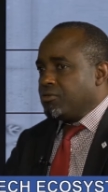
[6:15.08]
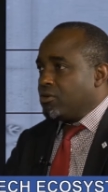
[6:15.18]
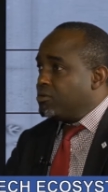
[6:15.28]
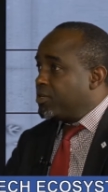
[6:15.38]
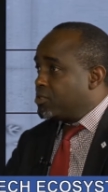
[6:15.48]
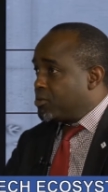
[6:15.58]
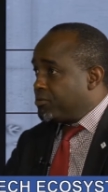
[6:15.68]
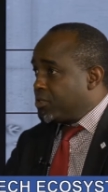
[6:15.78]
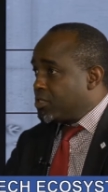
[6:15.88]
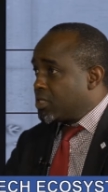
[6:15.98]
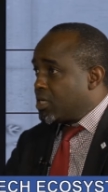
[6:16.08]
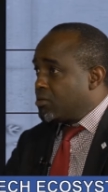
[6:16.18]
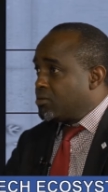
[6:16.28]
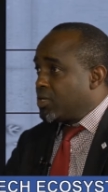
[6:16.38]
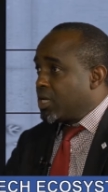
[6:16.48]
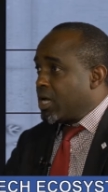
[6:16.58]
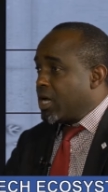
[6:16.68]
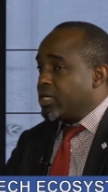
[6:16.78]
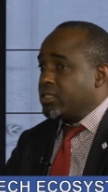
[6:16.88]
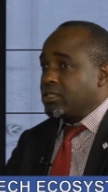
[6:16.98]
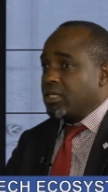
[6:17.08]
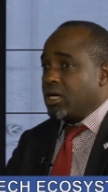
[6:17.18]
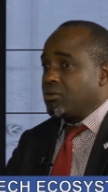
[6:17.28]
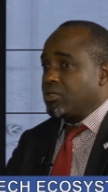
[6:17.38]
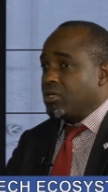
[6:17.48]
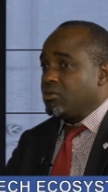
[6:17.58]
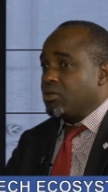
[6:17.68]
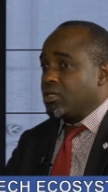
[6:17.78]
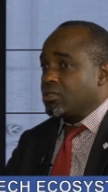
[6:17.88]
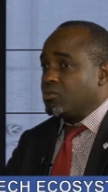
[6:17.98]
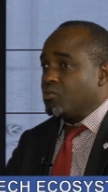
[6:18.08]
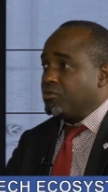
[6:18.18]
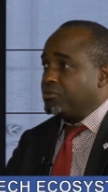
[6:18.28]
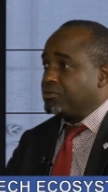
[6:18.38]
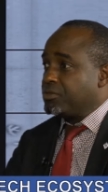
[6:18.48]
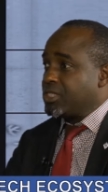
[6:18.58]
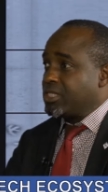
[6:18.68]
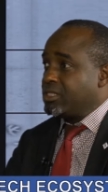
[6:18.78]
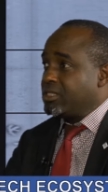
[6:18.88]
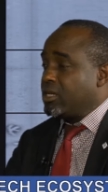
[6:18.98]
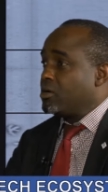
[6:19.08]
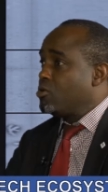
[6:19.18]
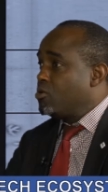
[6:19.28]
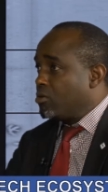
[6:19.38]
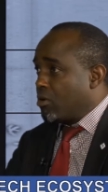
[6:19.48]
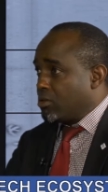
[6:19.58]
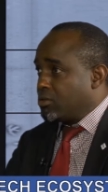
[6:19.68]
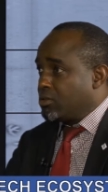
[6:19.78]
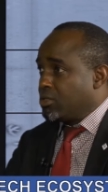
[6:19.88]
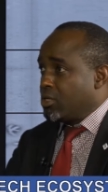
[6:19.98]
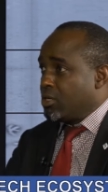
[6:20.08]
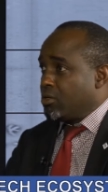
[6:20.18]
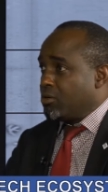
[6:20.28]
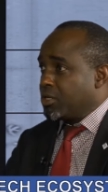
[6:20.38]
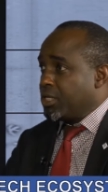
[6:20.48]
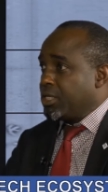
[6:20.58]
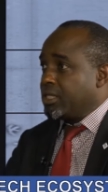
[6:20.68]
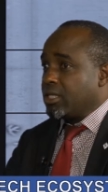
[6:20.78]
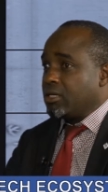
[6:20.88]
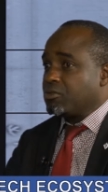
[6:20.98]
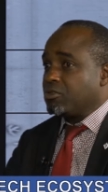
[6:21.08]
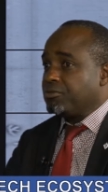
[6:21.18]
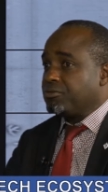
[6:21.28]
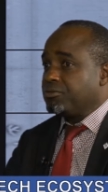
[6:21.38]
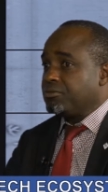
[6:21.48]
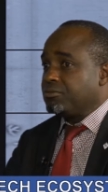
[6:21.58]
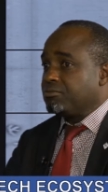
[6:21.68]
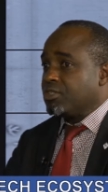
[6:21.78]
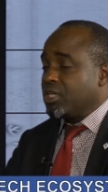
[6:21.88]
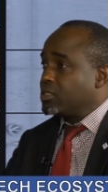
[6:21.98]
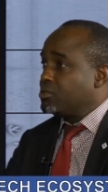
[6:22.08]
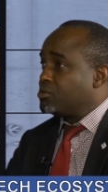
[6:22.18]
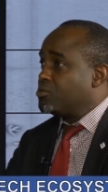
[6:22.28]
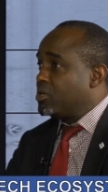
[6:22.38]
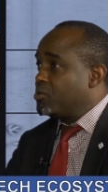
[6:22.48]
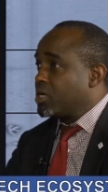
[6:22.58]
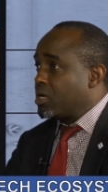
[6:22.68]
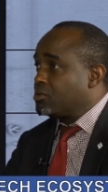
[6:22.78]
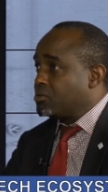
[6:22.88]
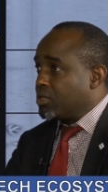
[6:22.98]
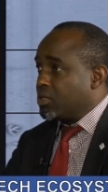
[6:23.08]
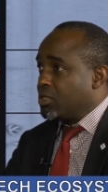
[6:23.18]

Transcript: over 12 years now, and I'll tell you that we've seen a whole lot, okay, in terms of getting to where we are today,